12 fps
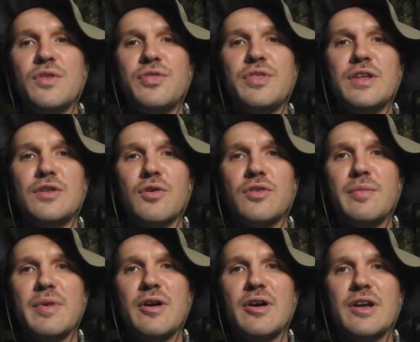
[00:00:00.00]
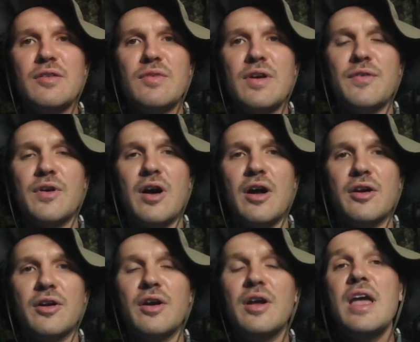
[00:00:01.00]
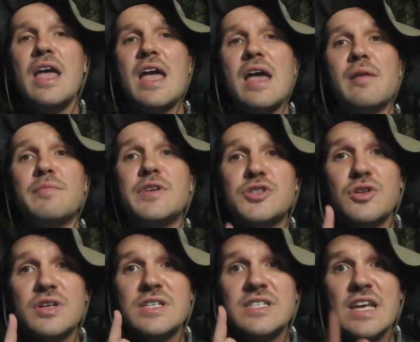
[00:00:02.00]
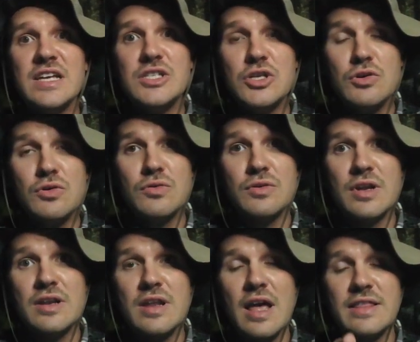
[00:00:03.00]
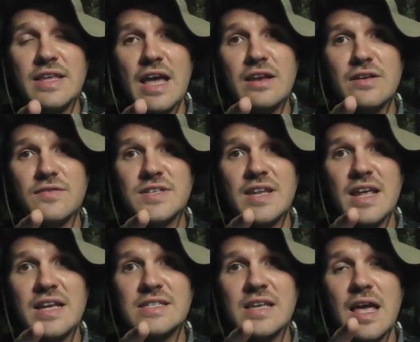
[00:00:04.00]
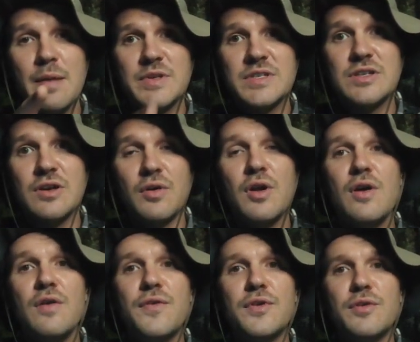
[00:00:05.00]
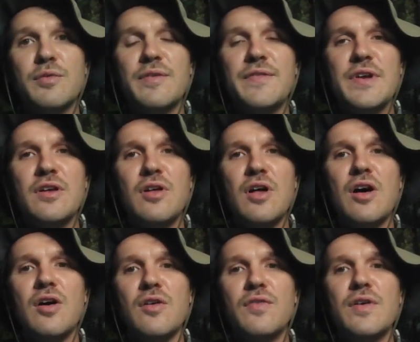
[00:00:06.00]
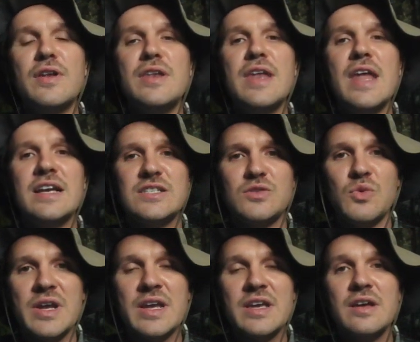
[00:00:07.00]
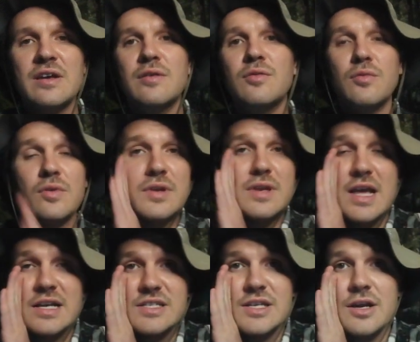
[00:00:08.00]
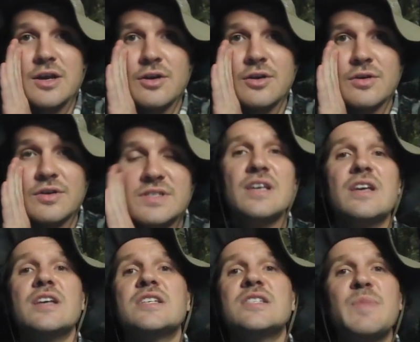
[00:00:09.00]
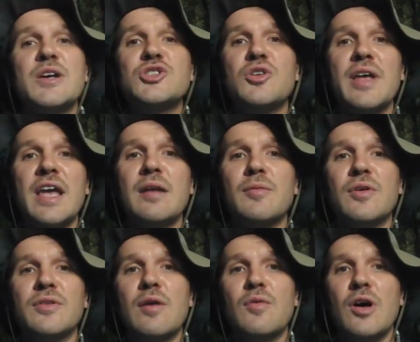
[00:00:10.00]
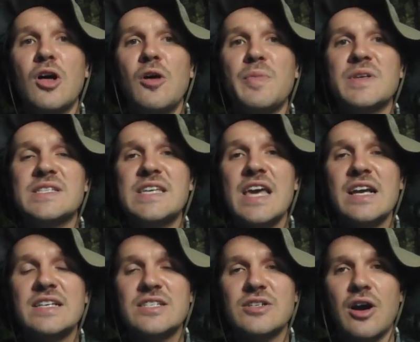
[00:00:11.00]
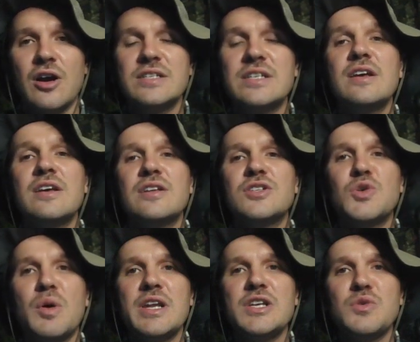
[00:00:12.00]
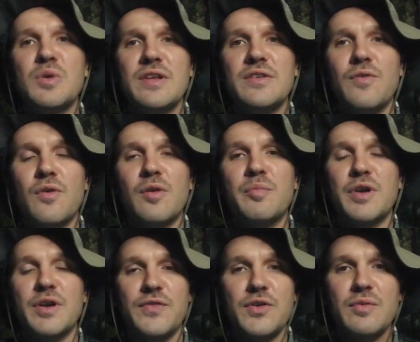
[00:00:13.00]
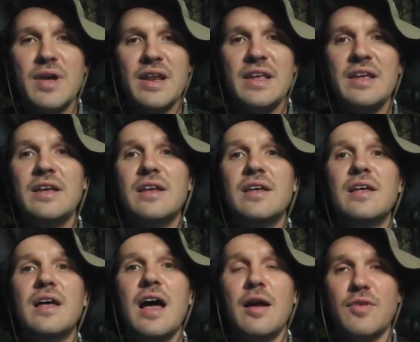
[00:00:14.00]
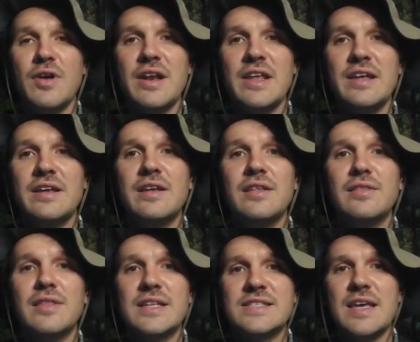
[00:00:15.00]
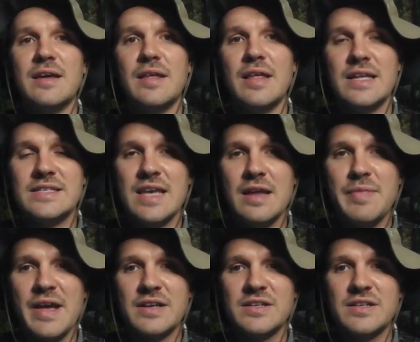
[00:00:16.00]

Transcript: the North American river otter, and be sure to stay tuned at the end of today's episode for the reveal of next year's special animal that will help us kickstart 2024. But if you're ready, I'm ready. Let's head back to the